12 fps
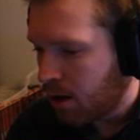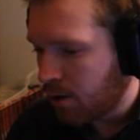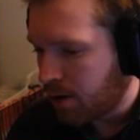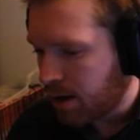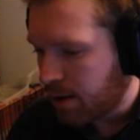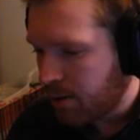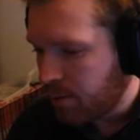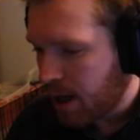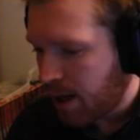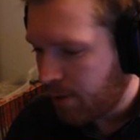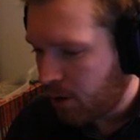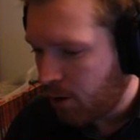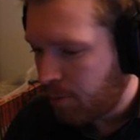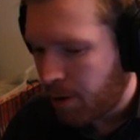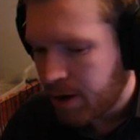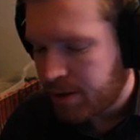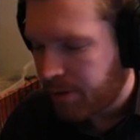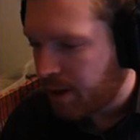Okay, then we have a whole
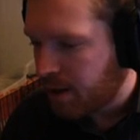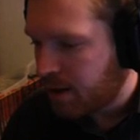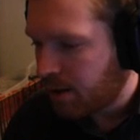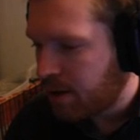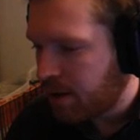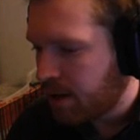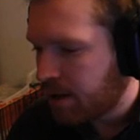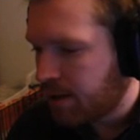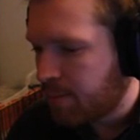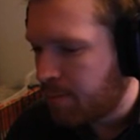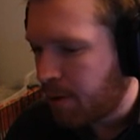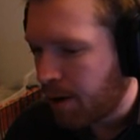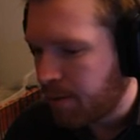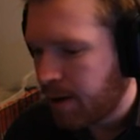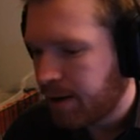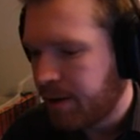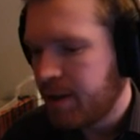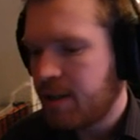bunch of things down here at the bottom,
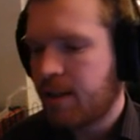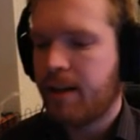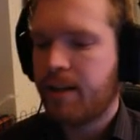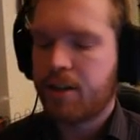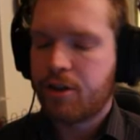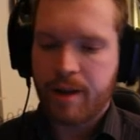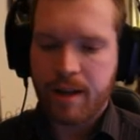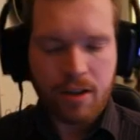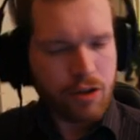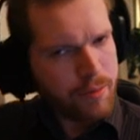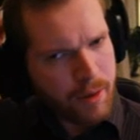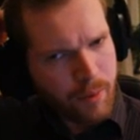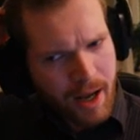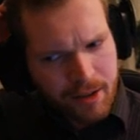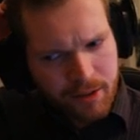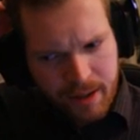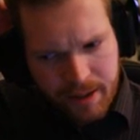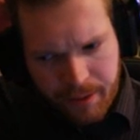and these are a little tricky. It took me a
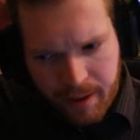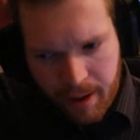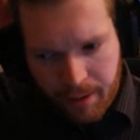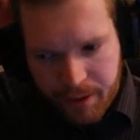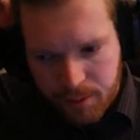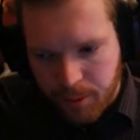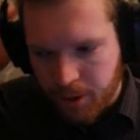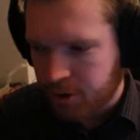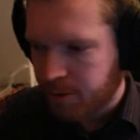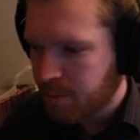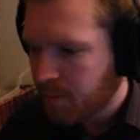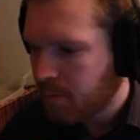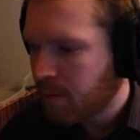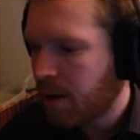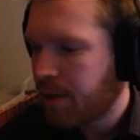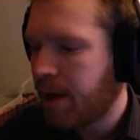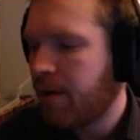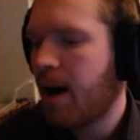while to actually figure out these works.
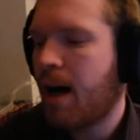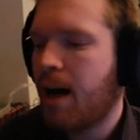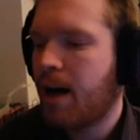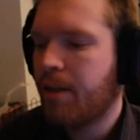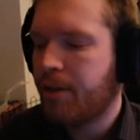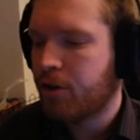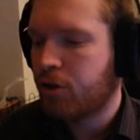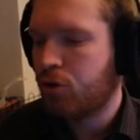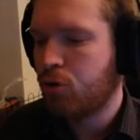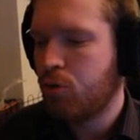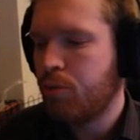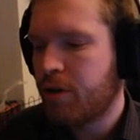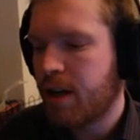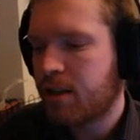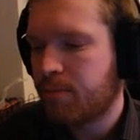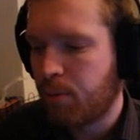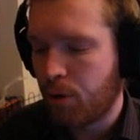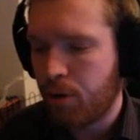There are the
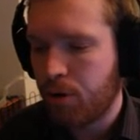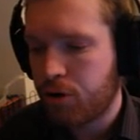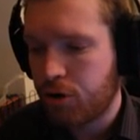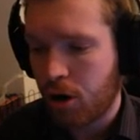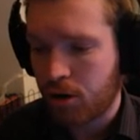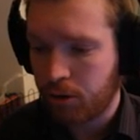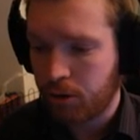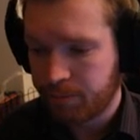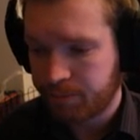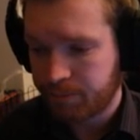zoom/blur toggle.